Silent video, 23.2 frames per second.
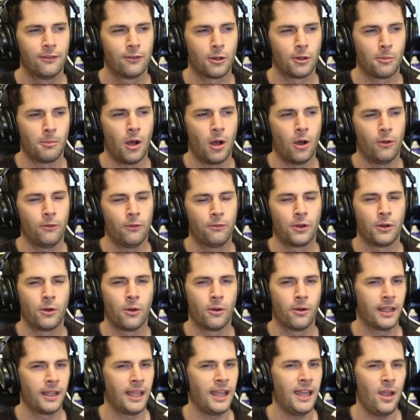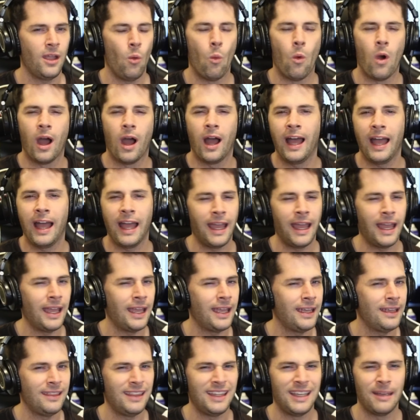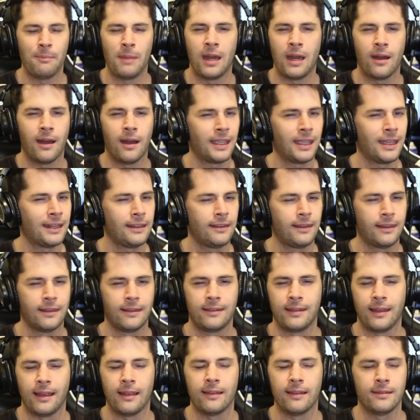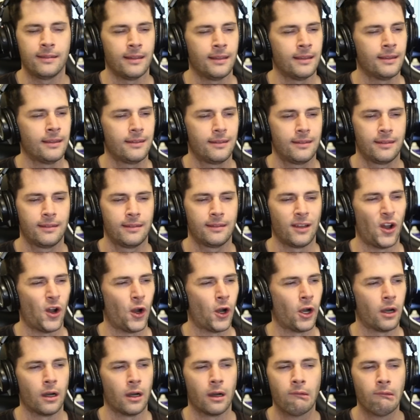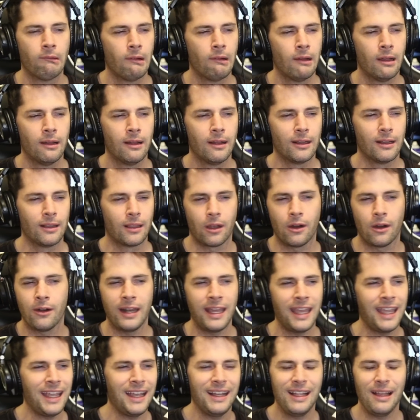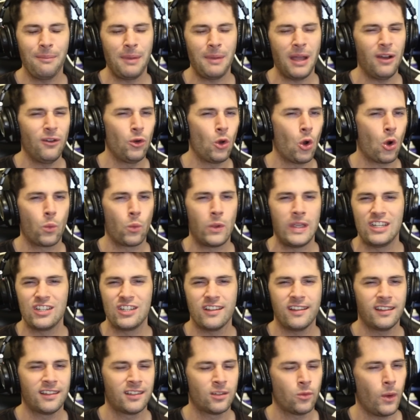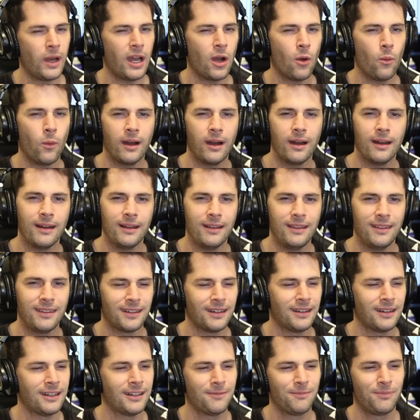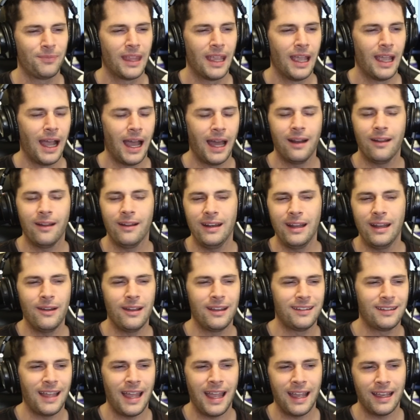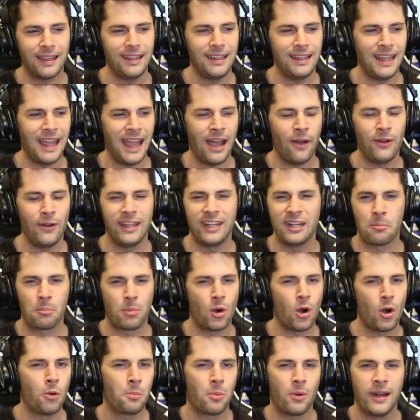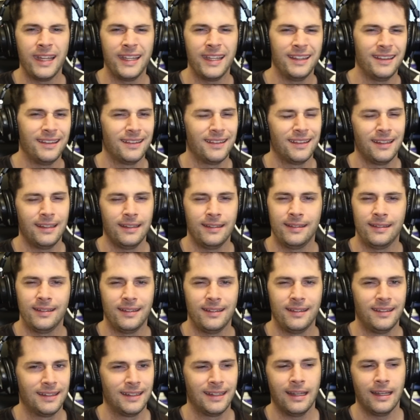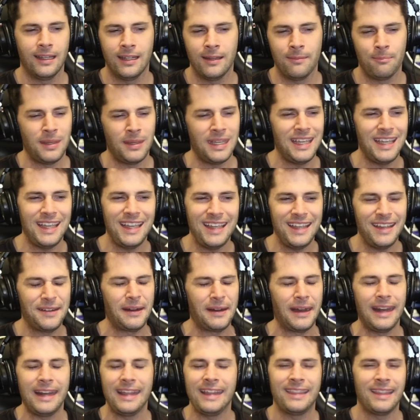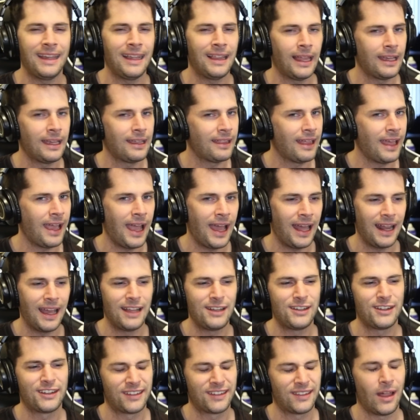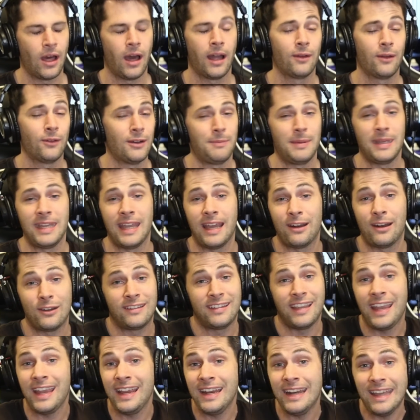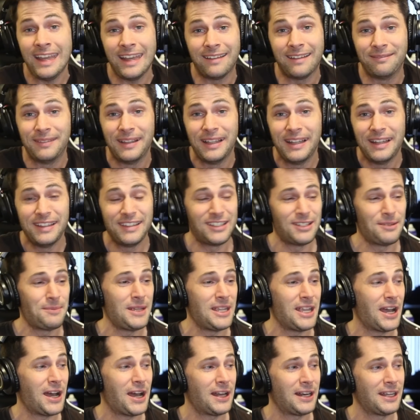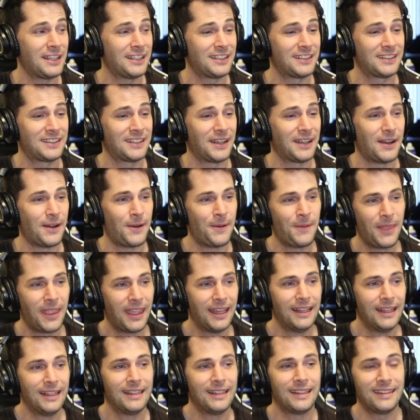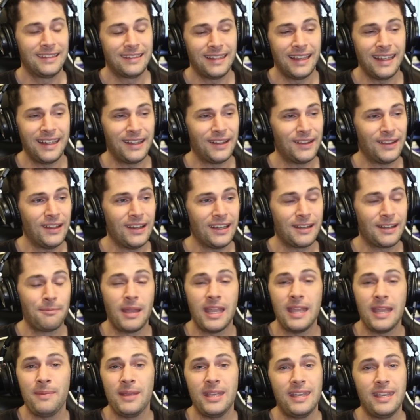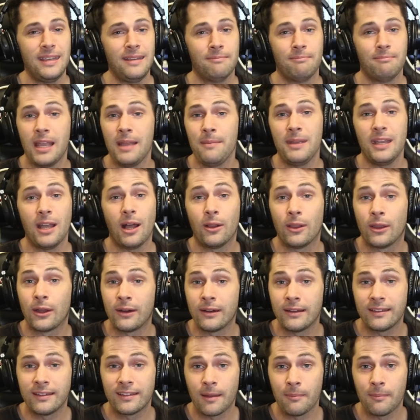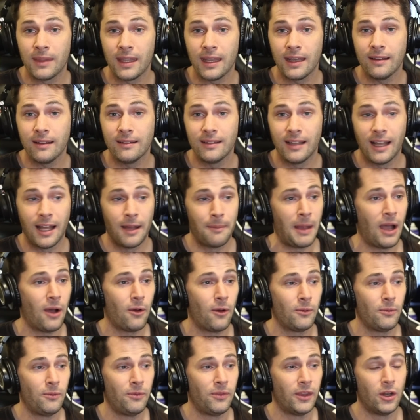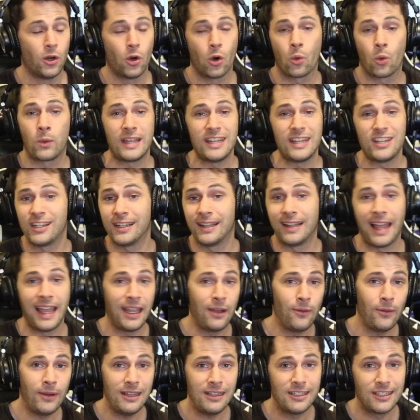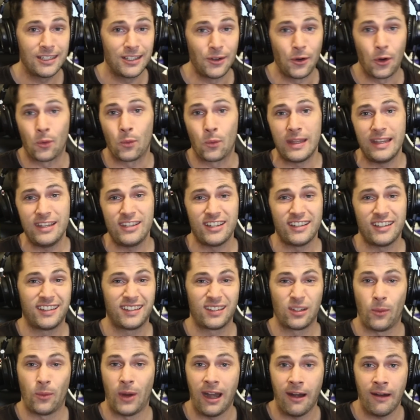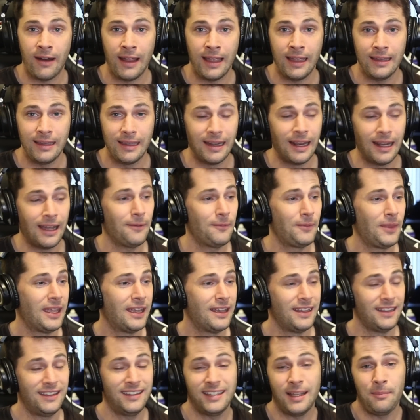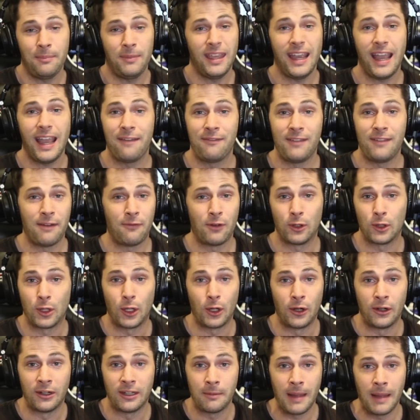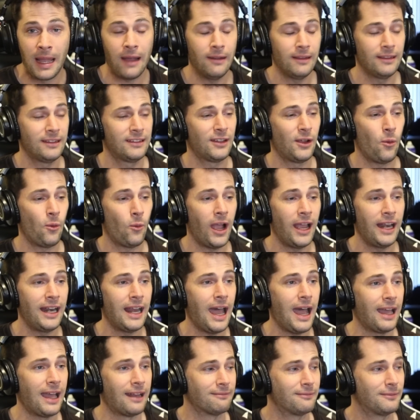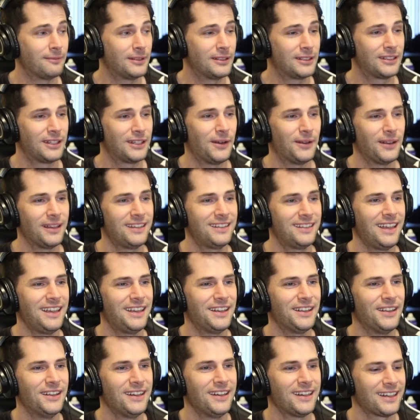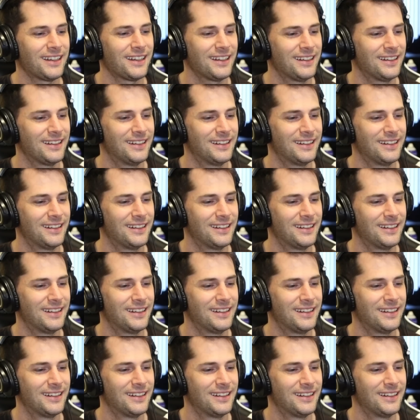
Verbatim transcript: from Alt for Norge, why the American contestants are learning about Norwegian swear words, or I don't know exactly how inappropriate this is gonna be or anything like that. I just thought it would be entertaining, to be honest. So let's take a look. Maybe maybe I'll learn something about the Norwegian language, Norwegian swearing, you know? It's something I've never learned about, so why not? So let's take a look.